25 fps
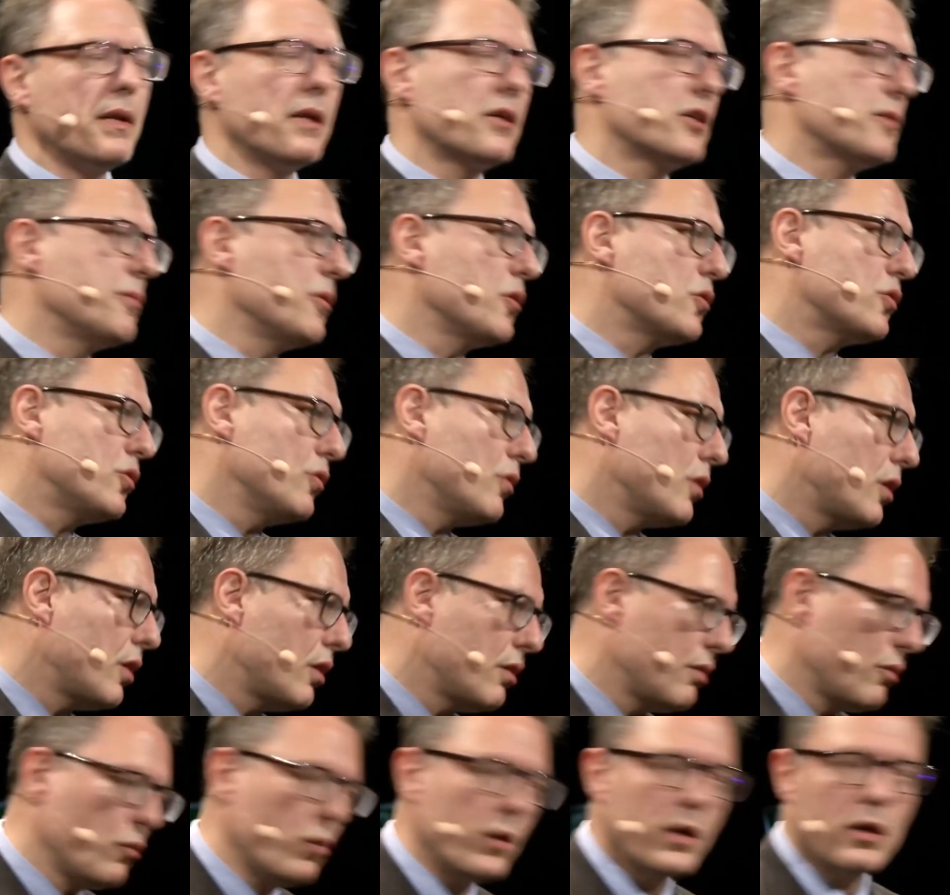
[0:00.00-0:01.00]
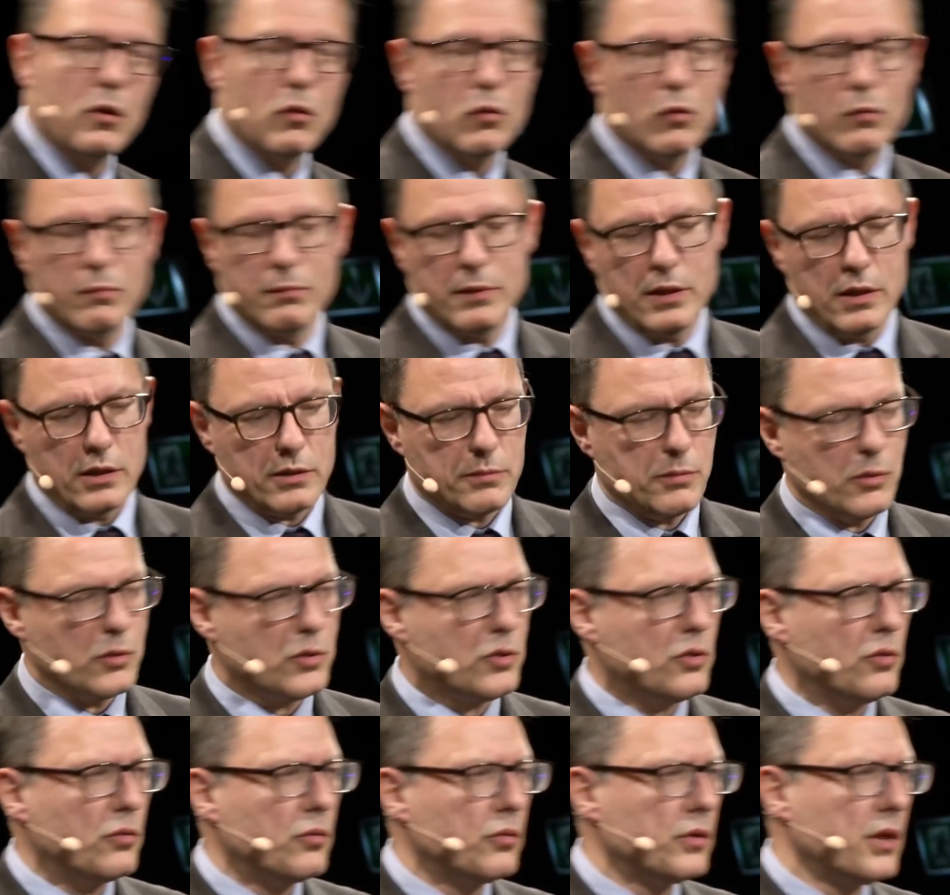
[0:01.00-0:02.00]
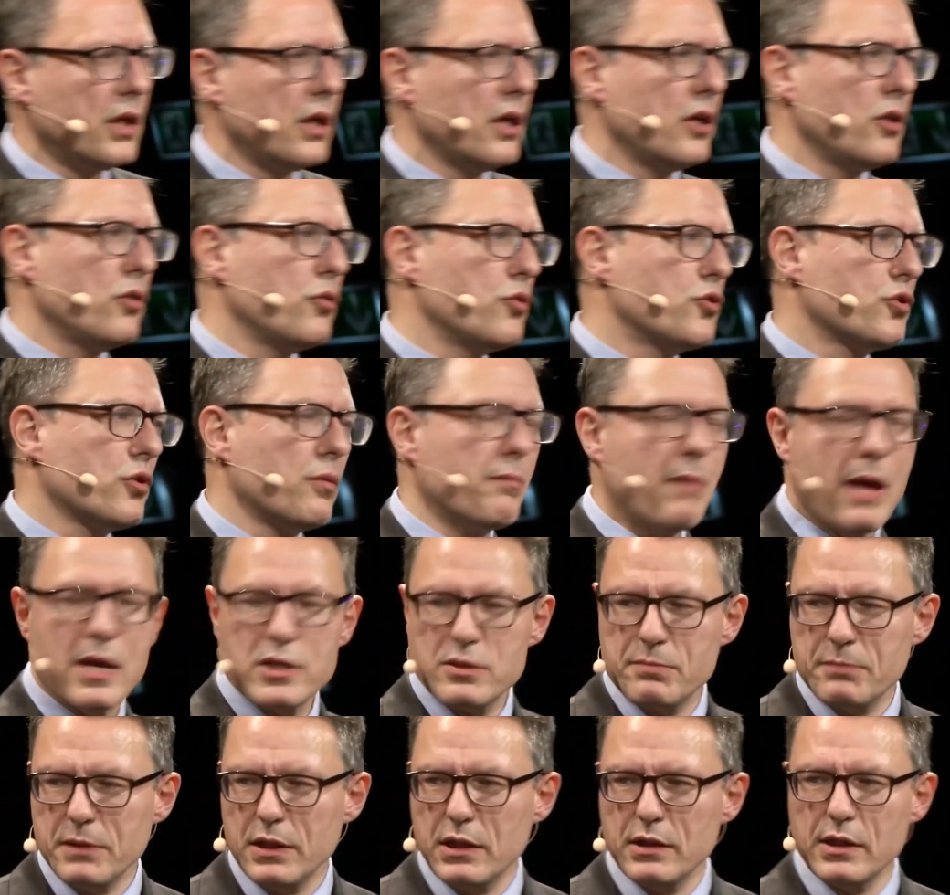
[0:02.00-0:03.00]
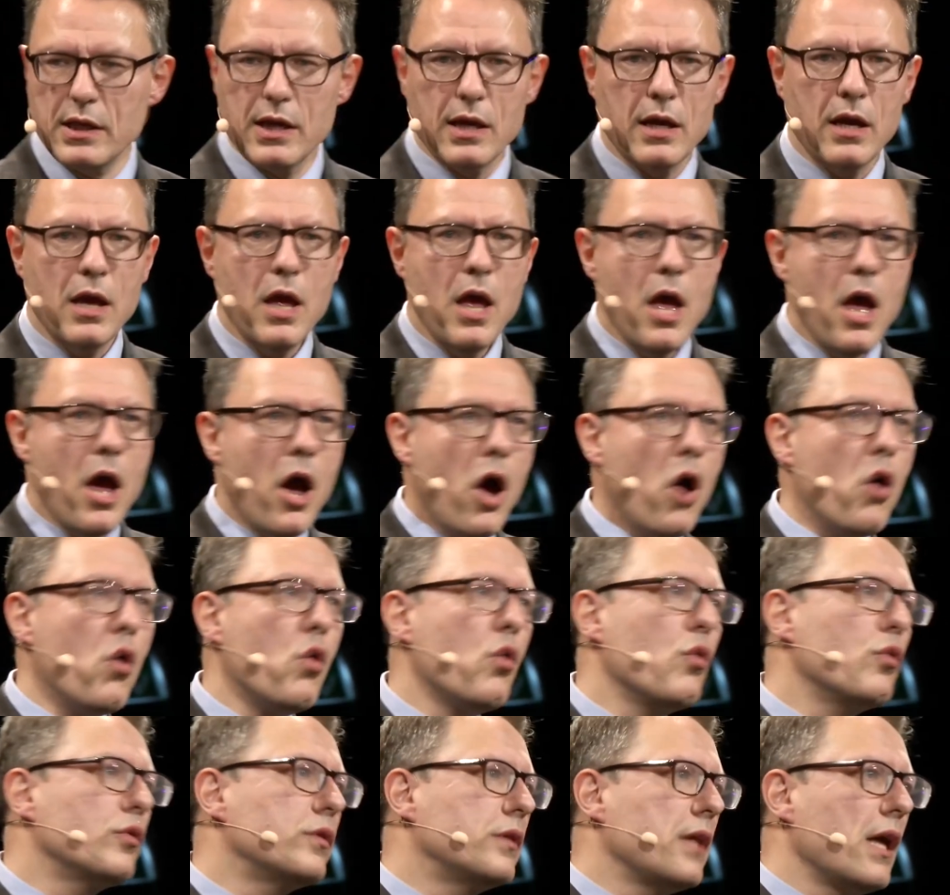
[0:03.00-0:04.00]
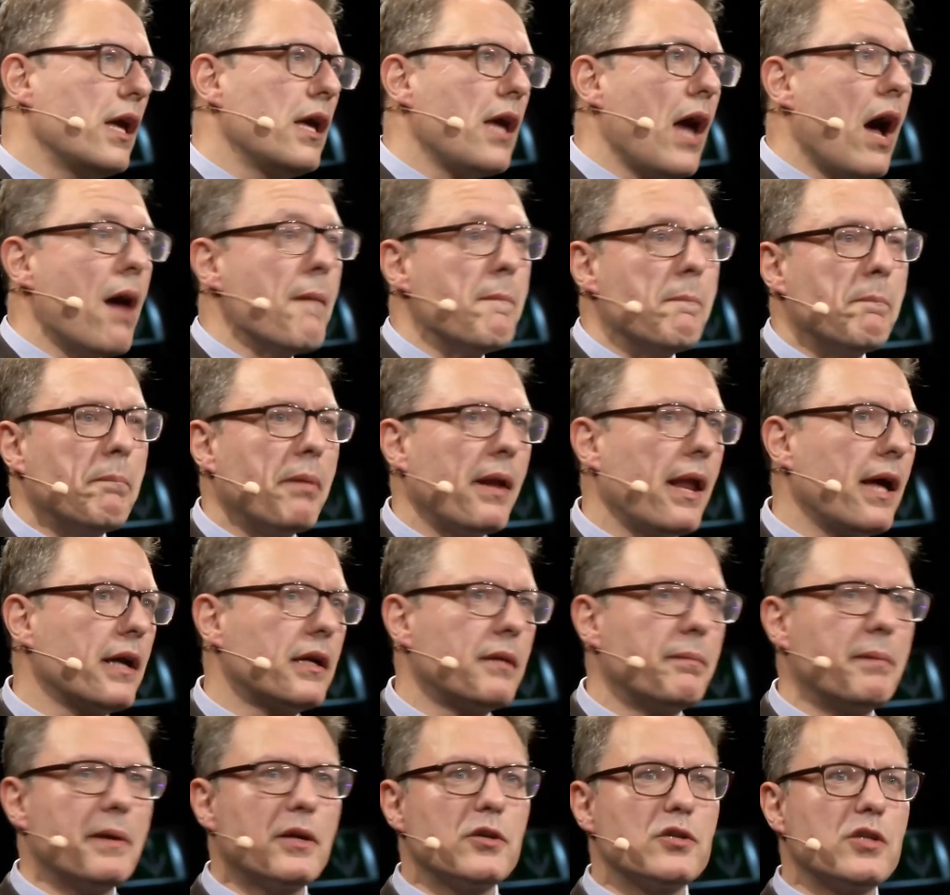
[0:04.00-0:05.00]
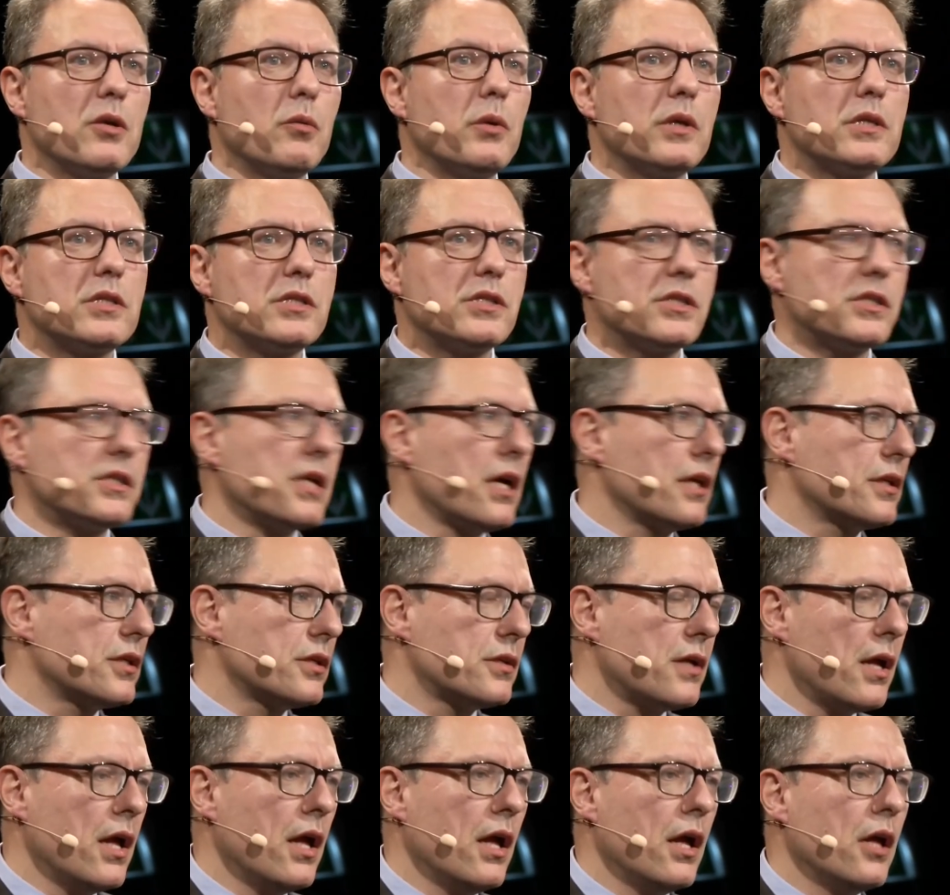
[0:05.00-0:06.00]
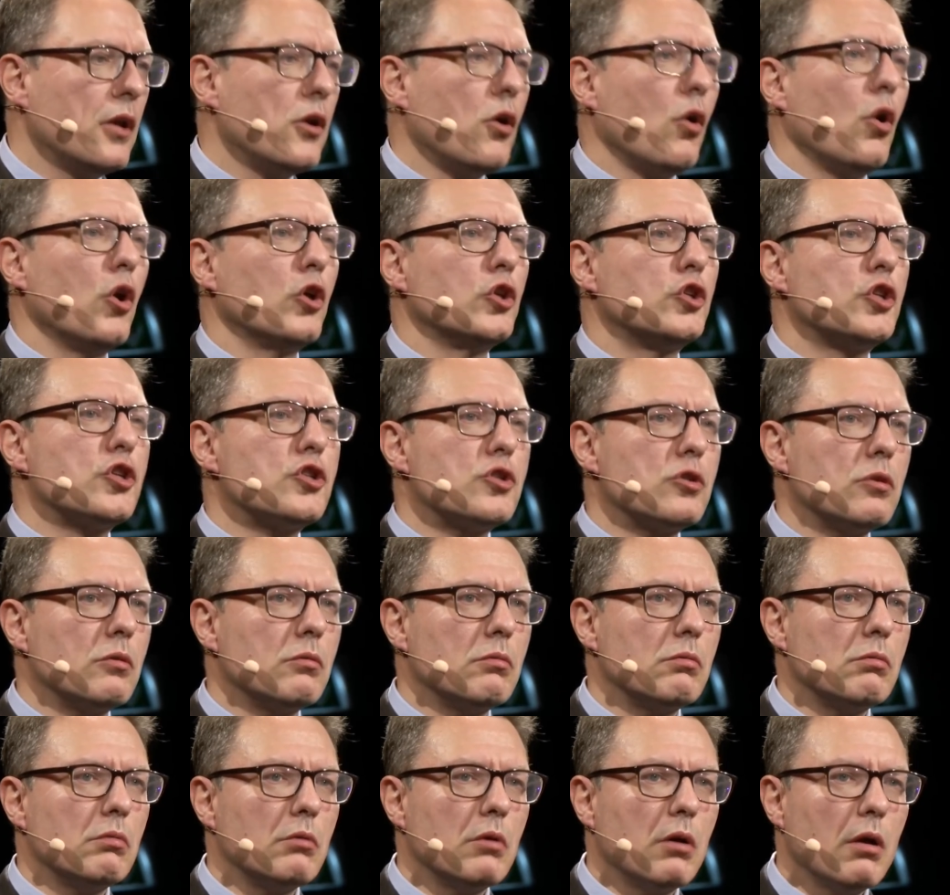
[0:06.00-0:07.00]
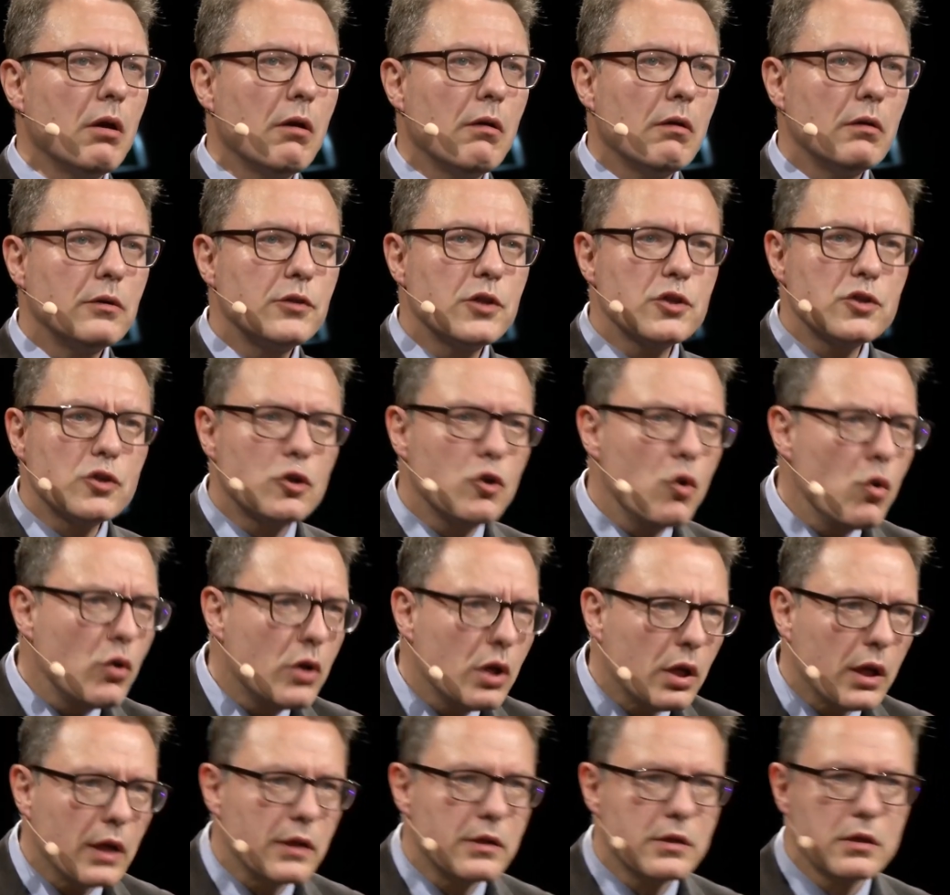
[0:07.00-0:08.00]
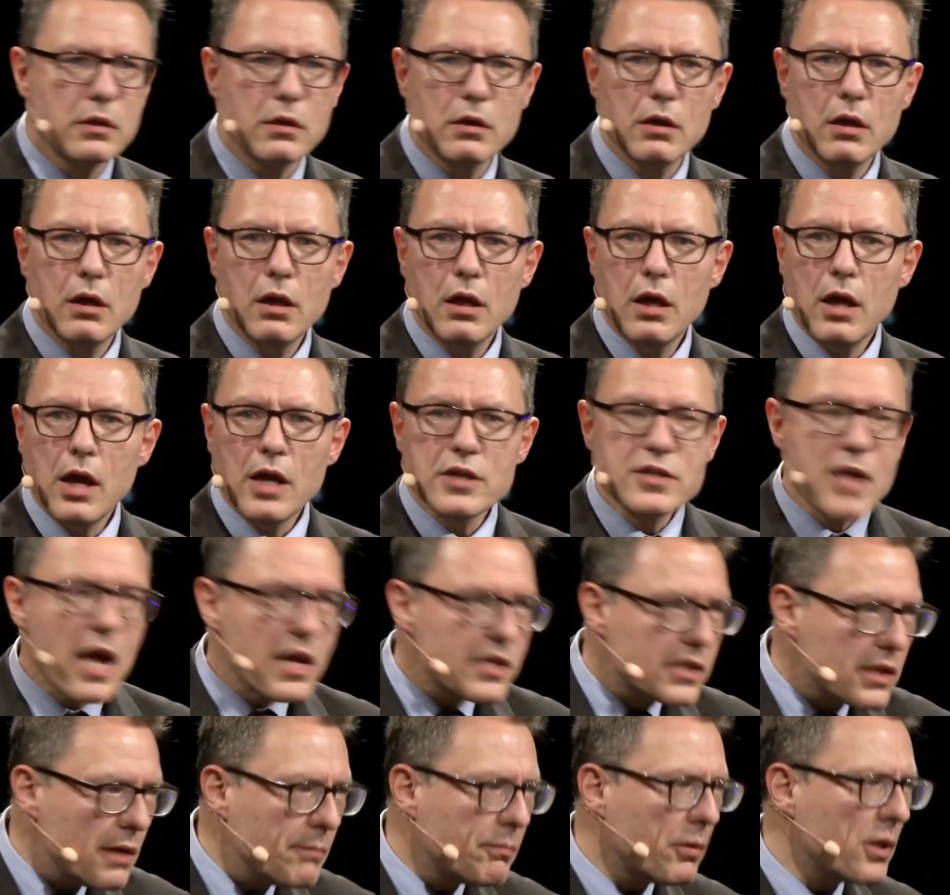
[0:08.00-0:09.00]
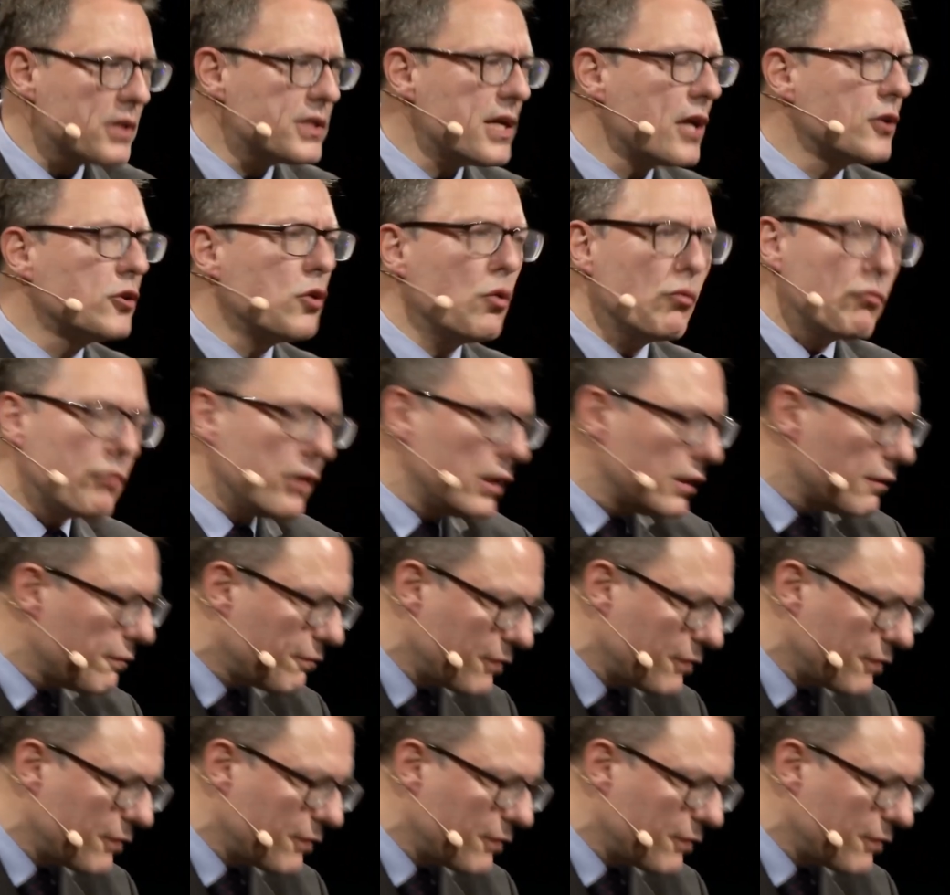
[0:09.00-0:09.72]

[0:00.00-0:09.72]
been exposed to, we all been exposed to the usual mass media. Oh, they unplugged because they were started. No, just Google it. It's as simple as that. Don't read